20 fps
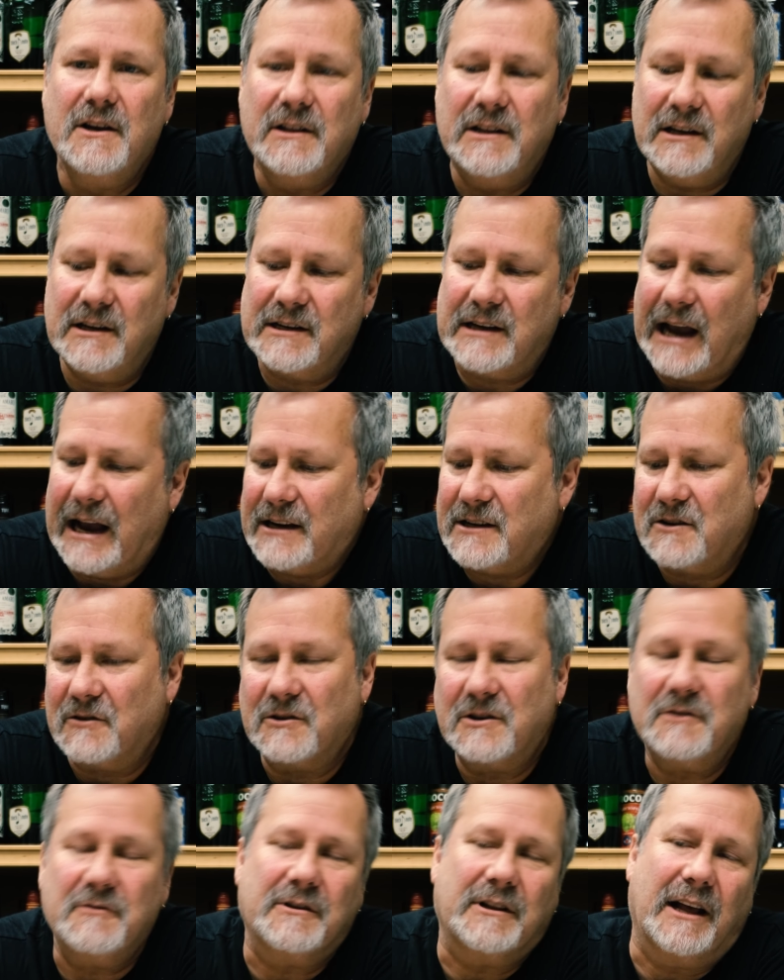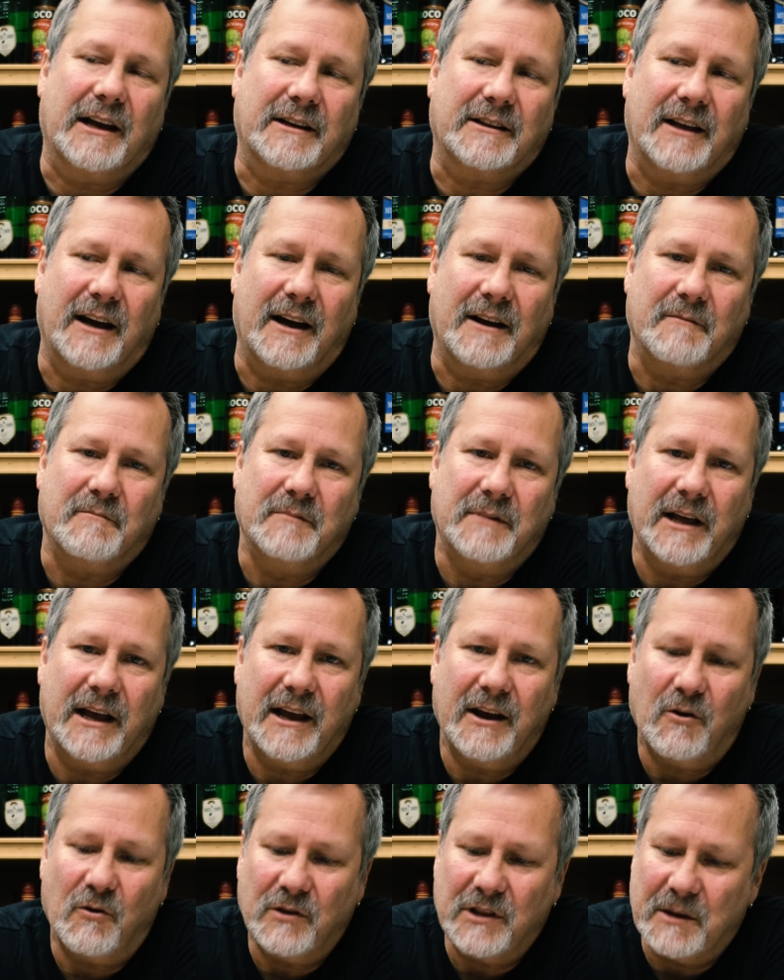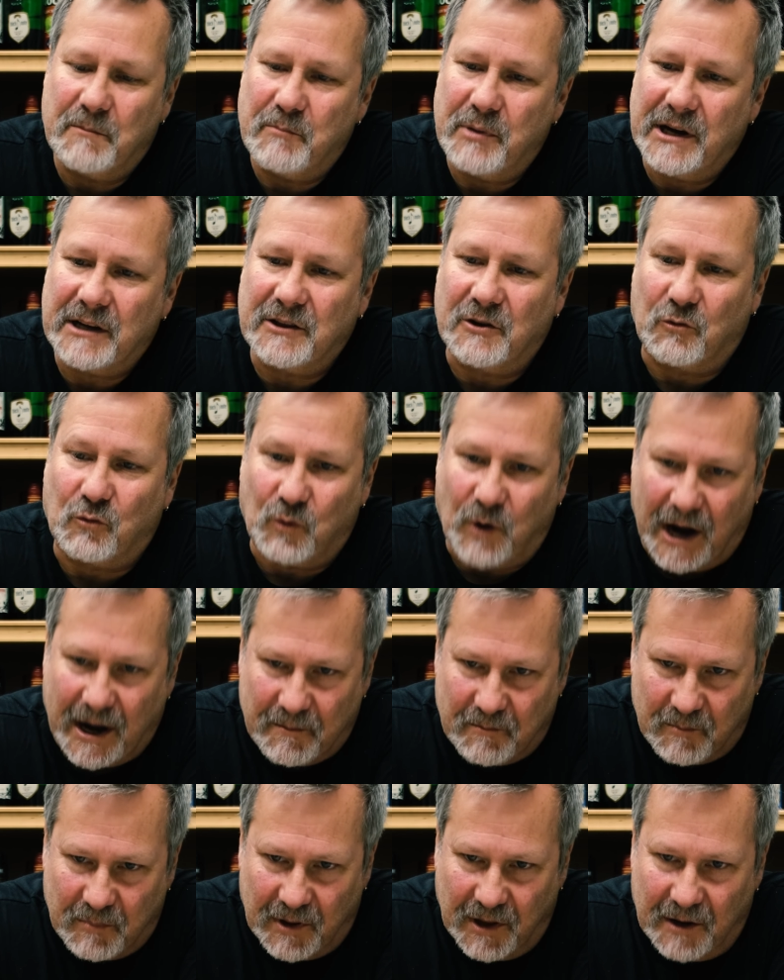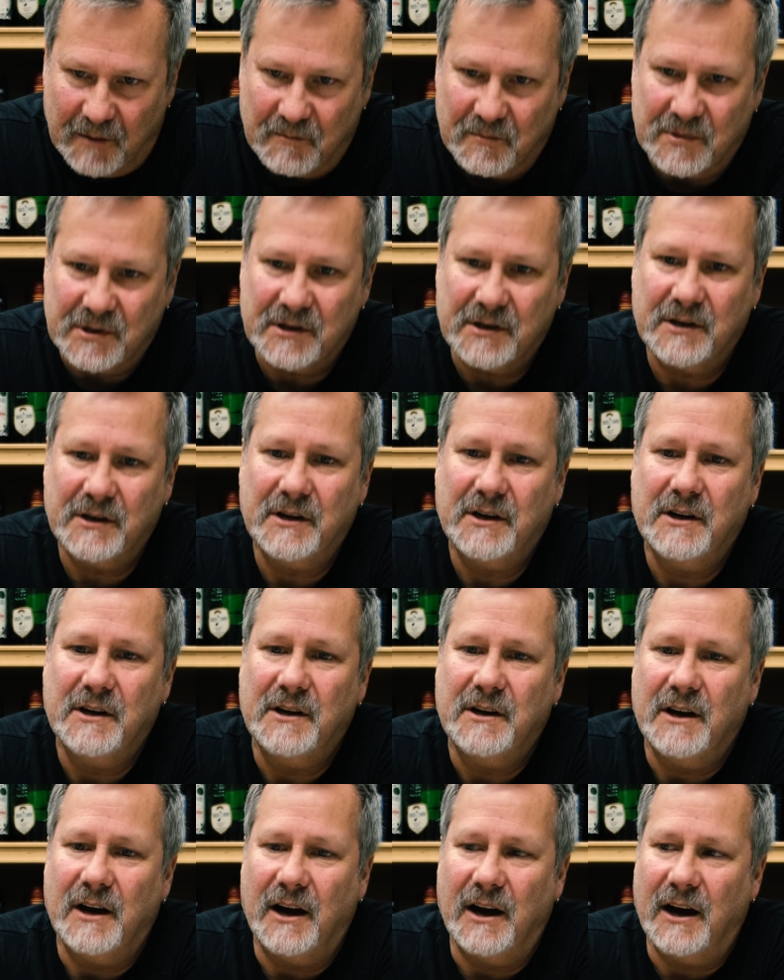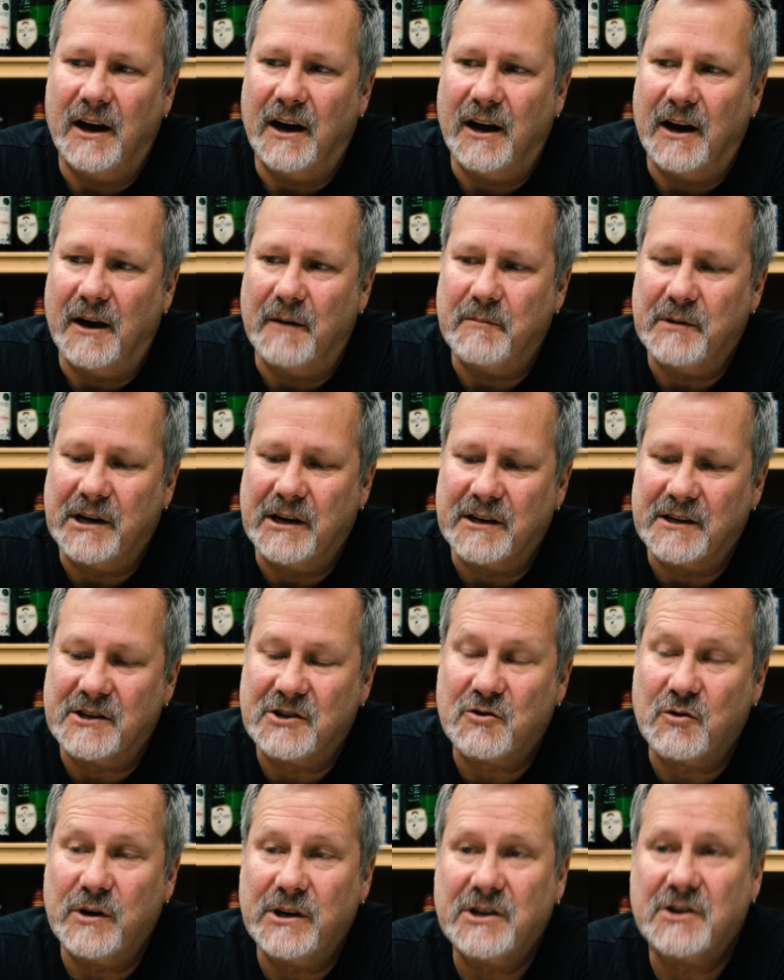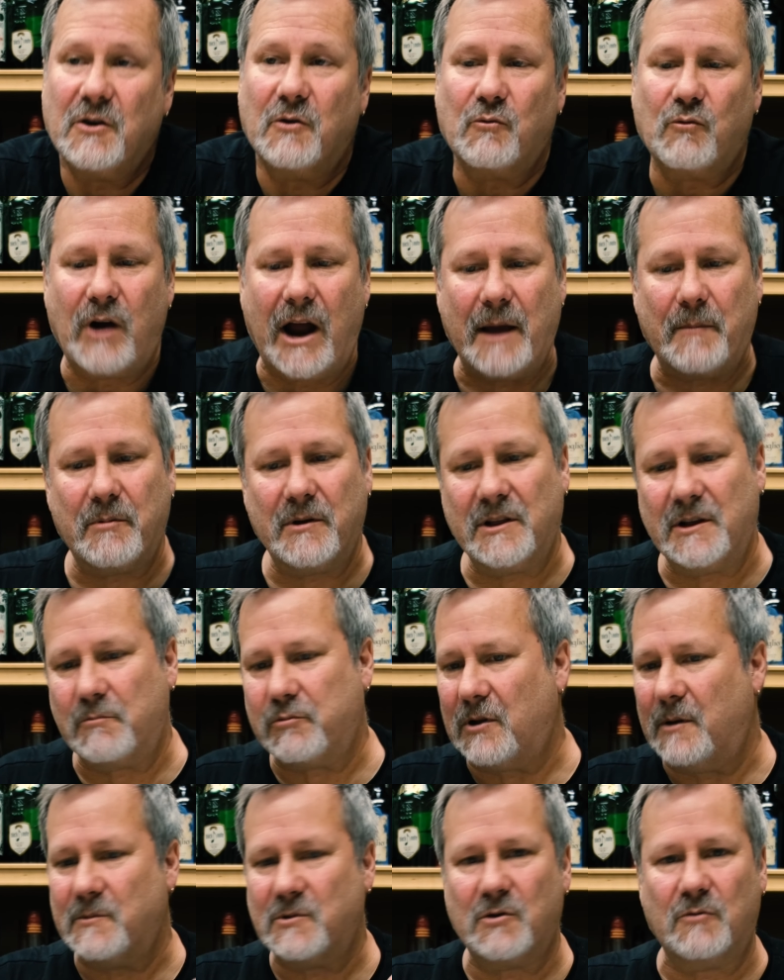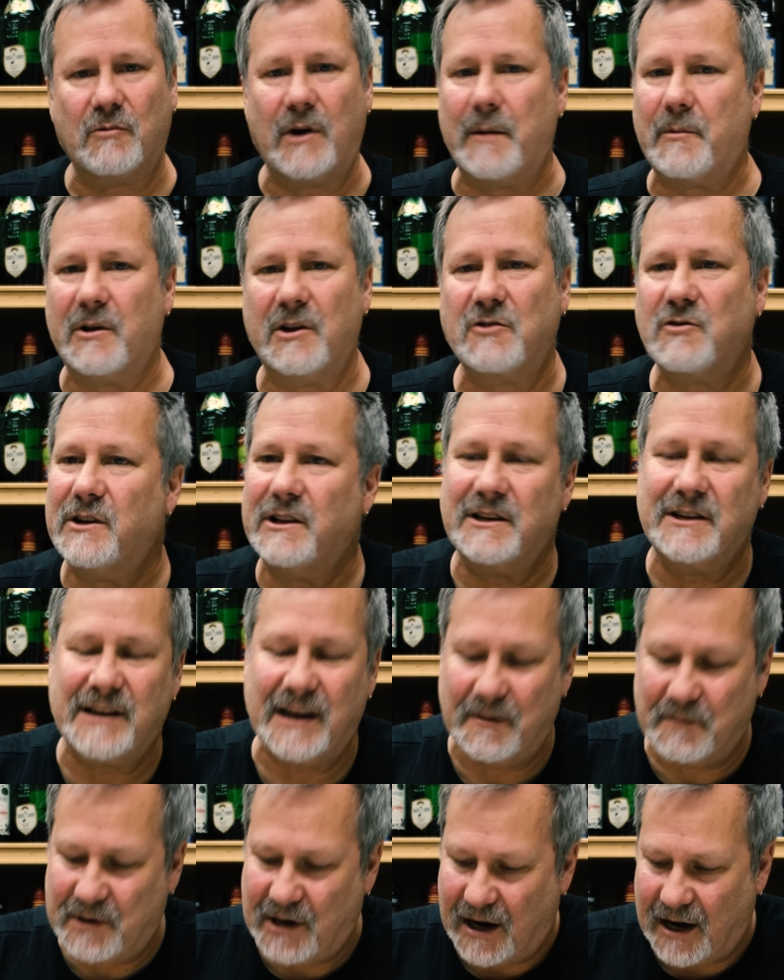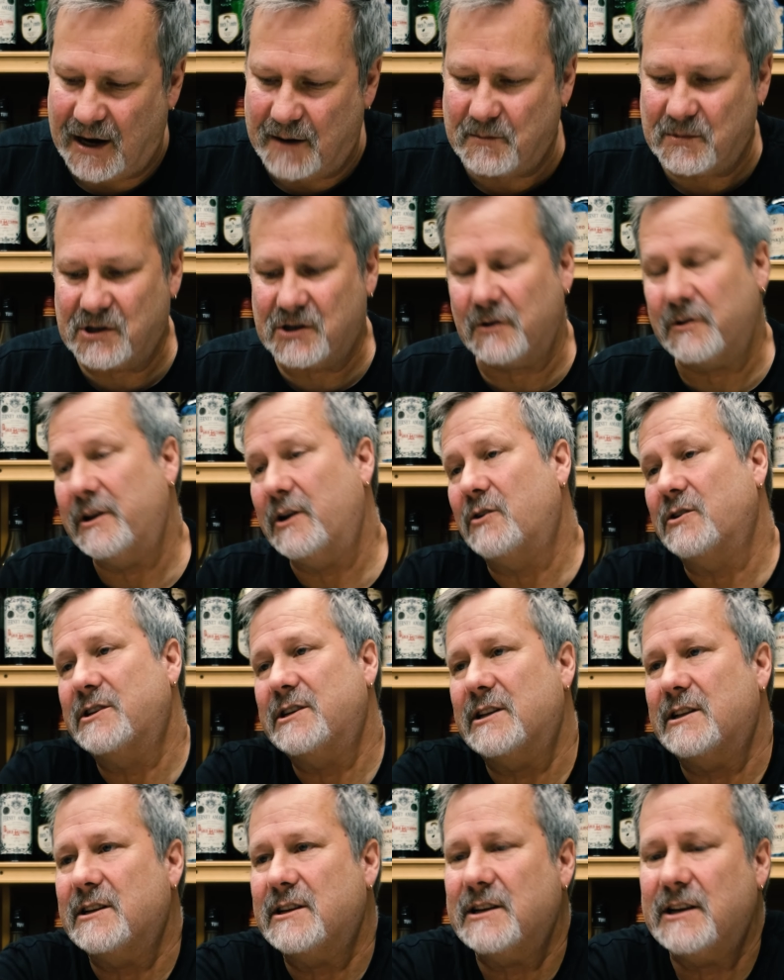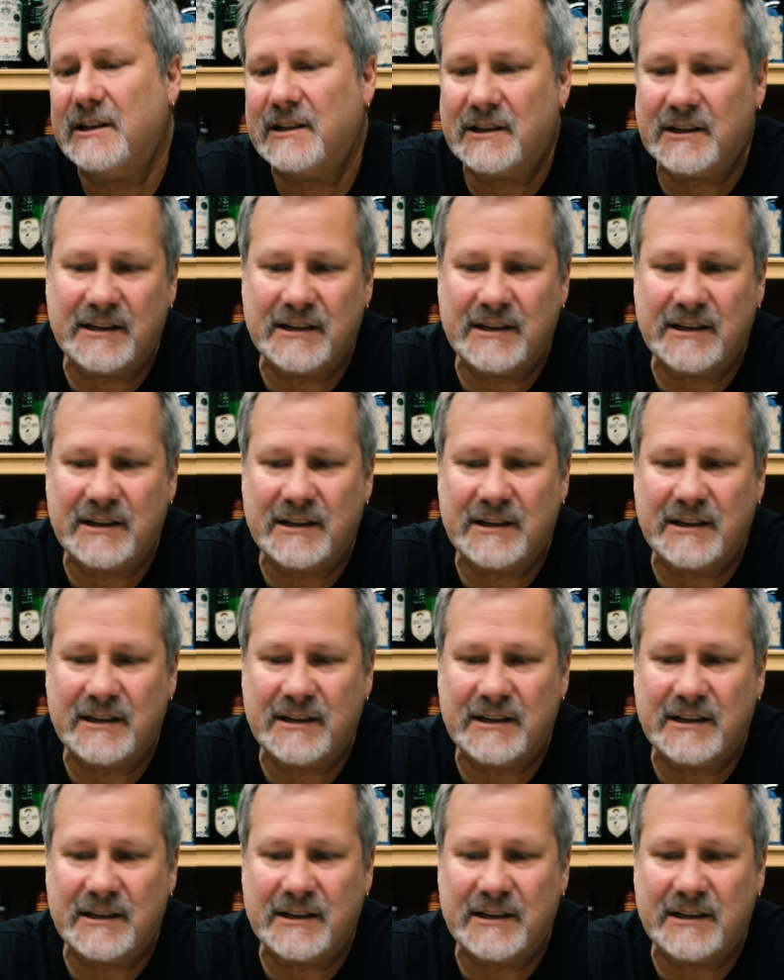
These guys don't do it like that. They only pick the ripe plums because trees don't ripen, the plums don't ripen on the tree at the same time. So they'll hit the